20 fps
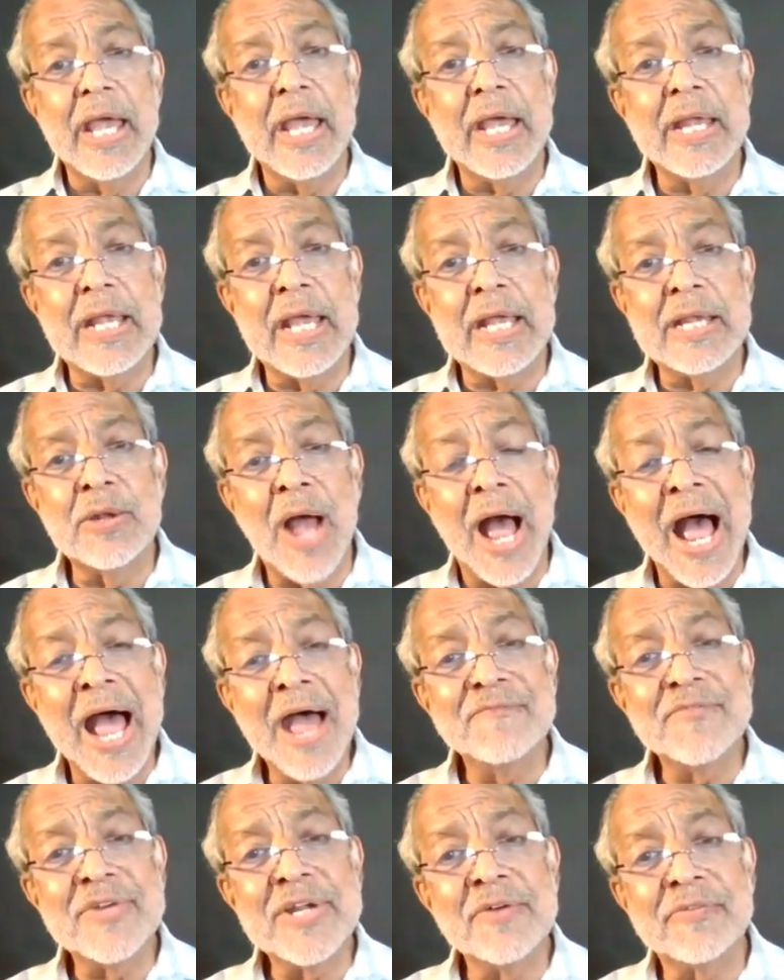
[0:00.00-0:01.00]
And, and, and
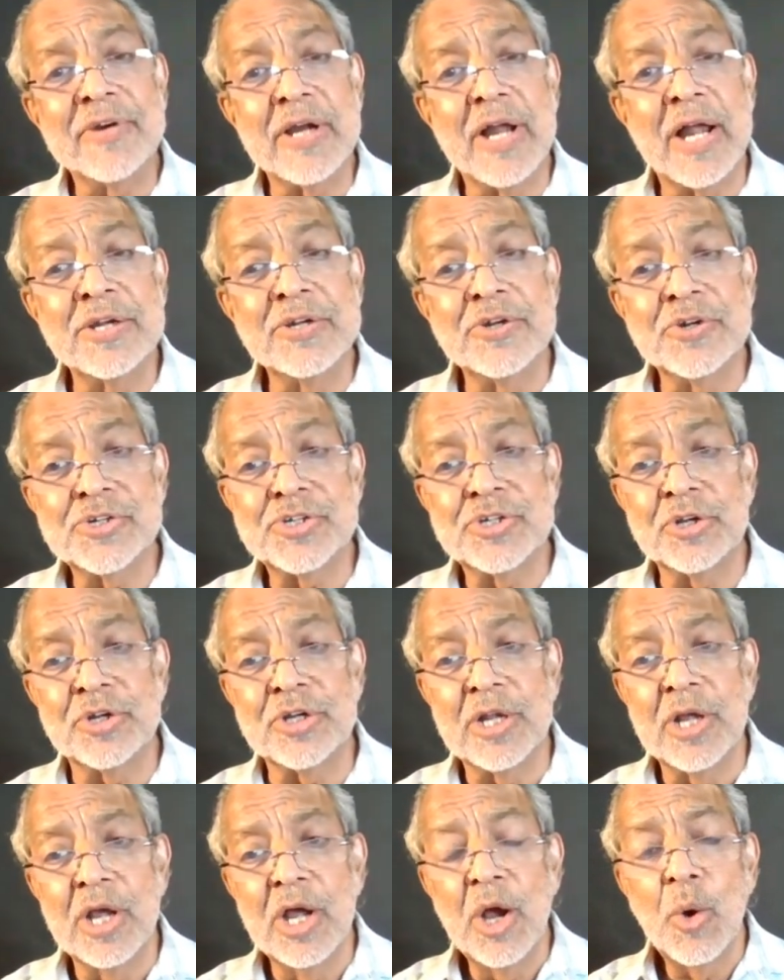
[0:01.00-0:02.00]
I've never
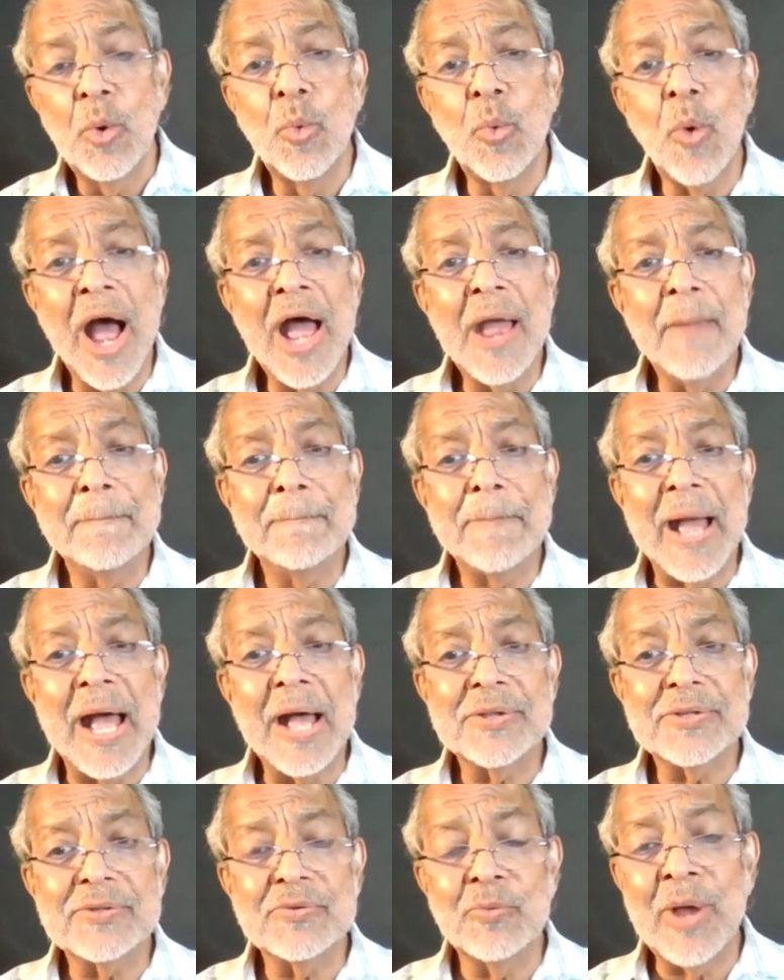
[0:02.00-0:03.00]
understood why
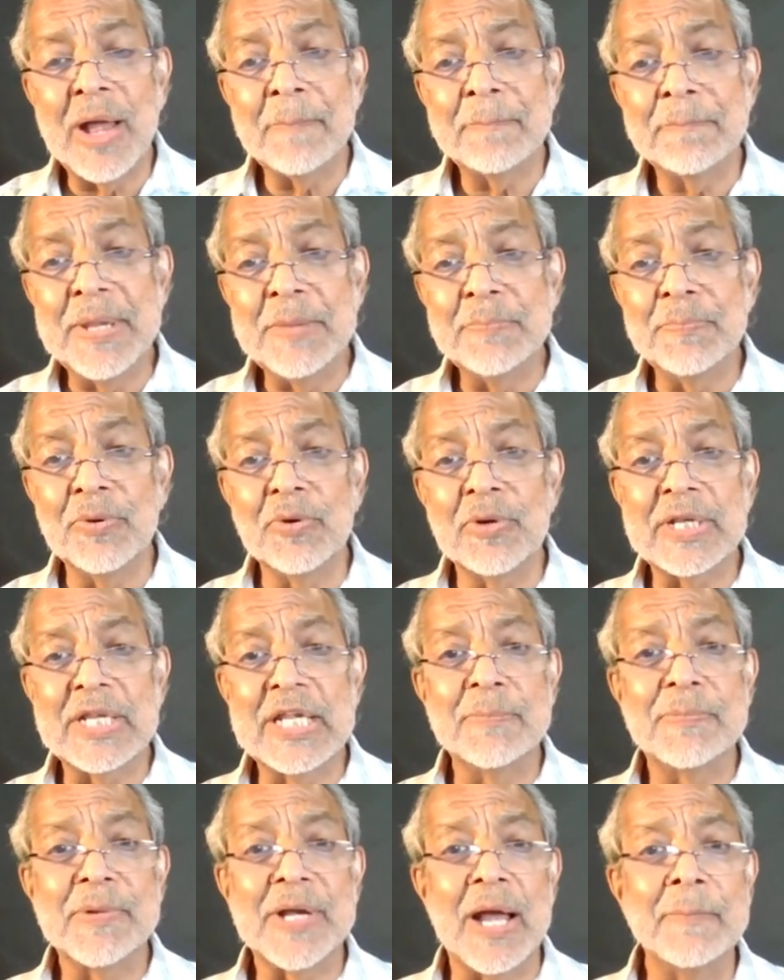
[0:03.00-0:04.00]
pa- why
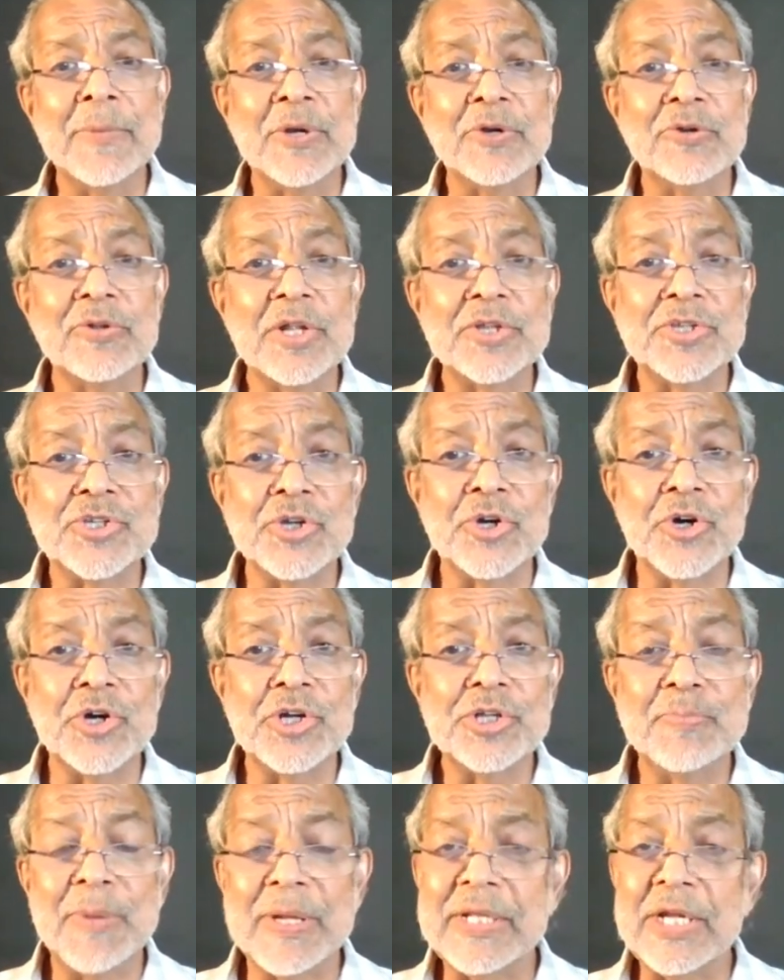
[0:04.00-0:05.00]
people keep coming to the
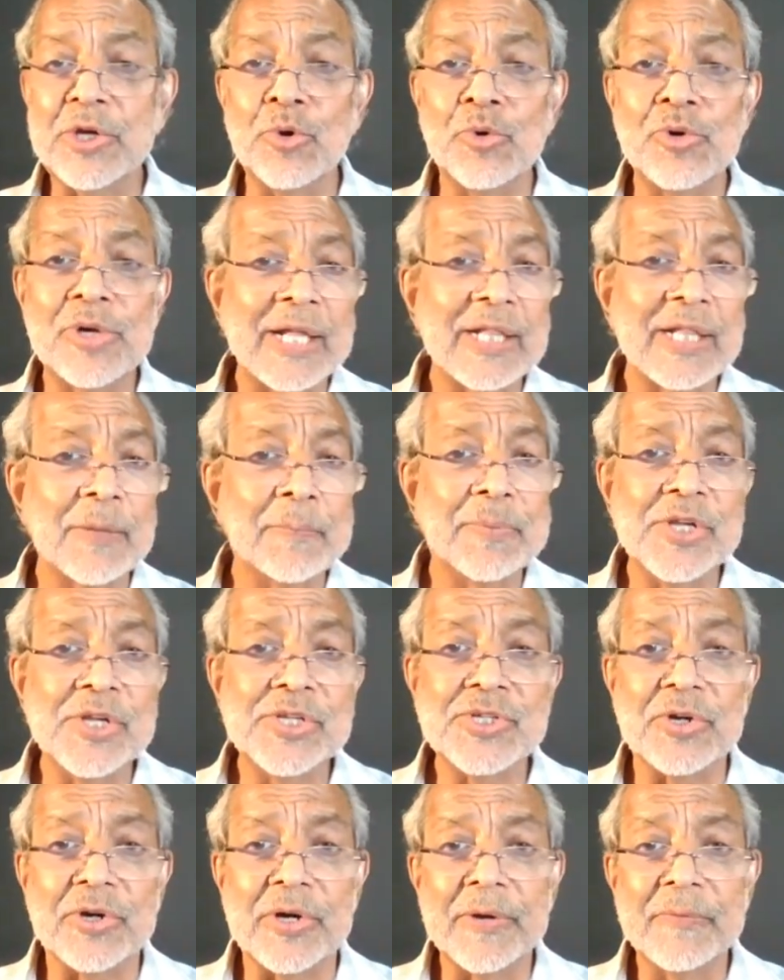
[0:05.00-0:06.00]
church, but they don't like the
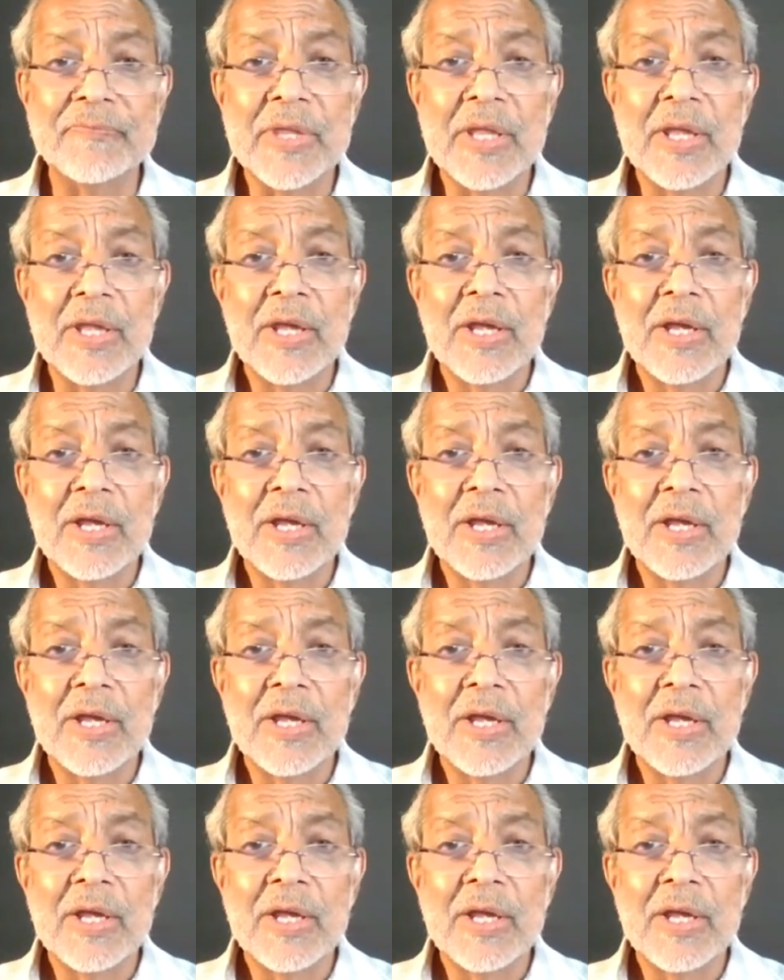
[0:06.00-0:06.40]
preacher.